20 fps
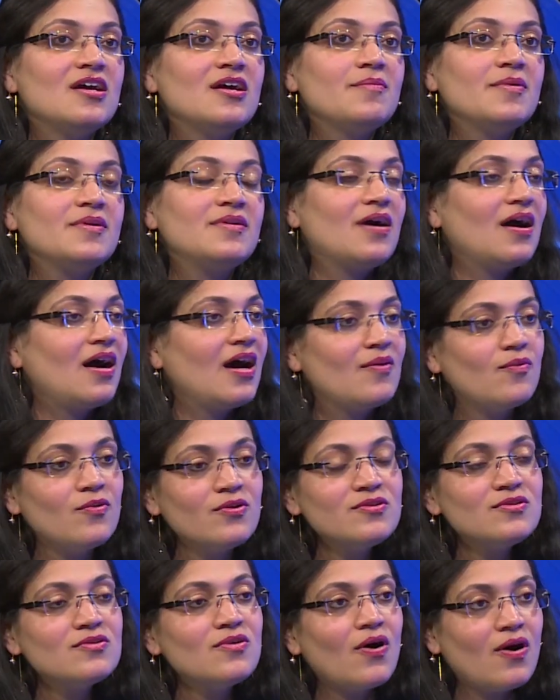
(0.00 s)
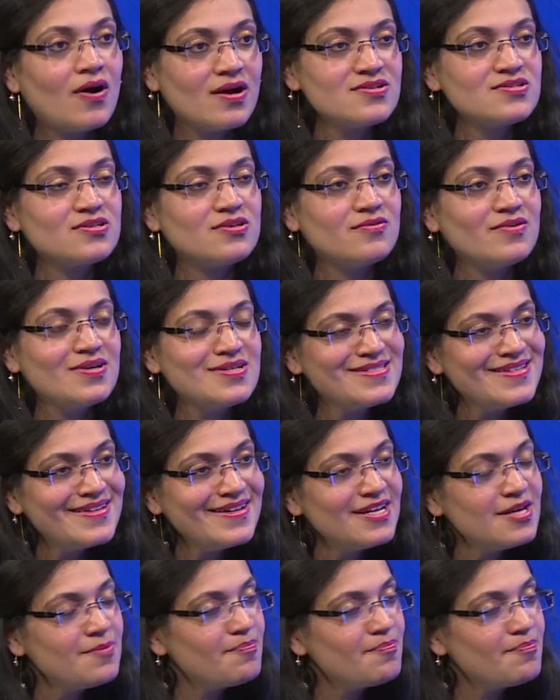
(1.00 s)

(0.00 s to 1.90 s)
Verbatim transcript: But I want to ask you, is there any